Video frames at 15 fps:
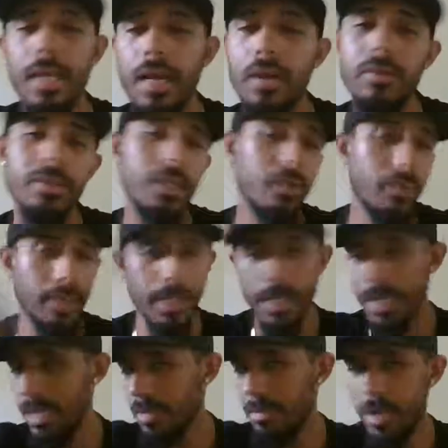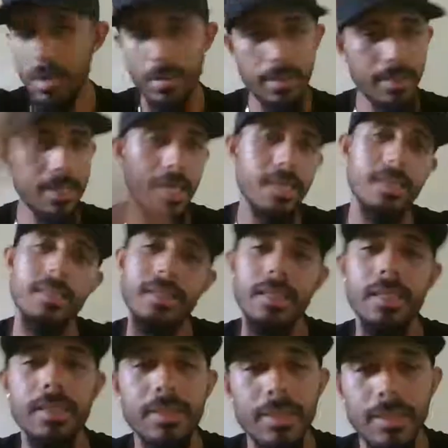I don't think we get any better than
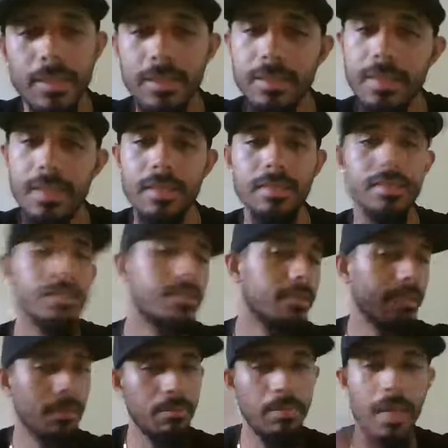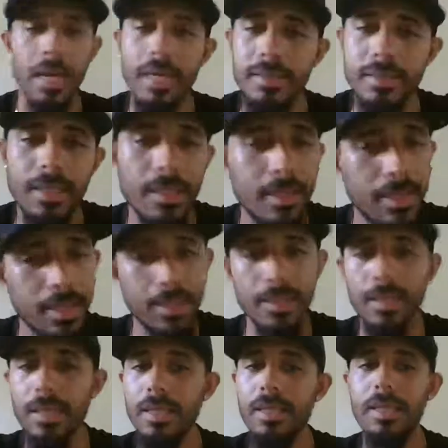10-6. I think 10-6 is the best. I think
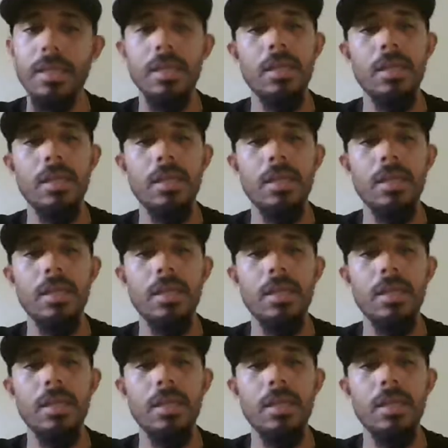that,